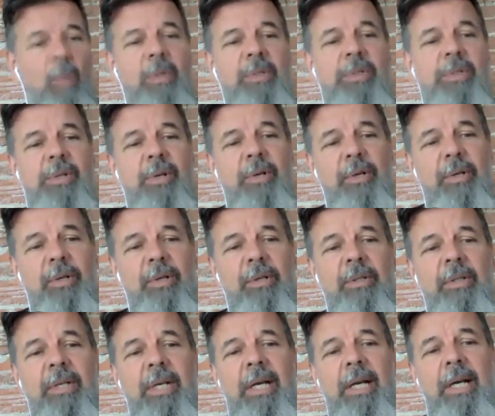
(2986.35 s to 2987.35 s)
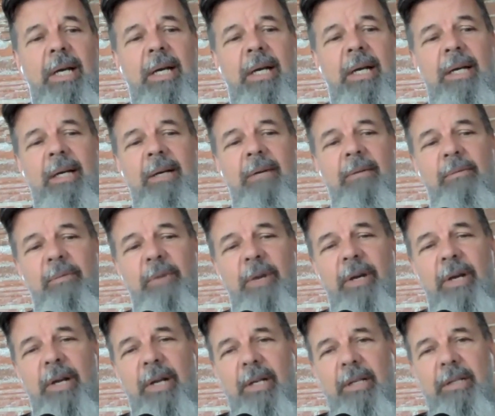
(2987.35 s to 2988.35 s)
was her uh,
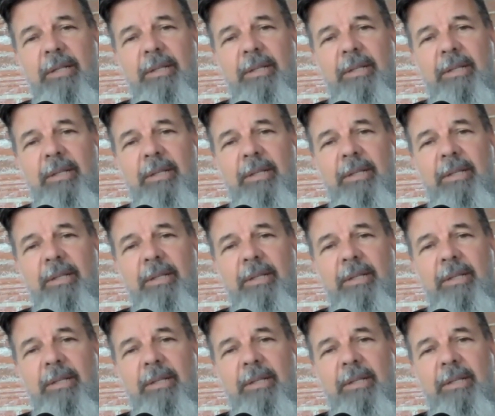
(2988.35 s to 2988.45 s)
verdict?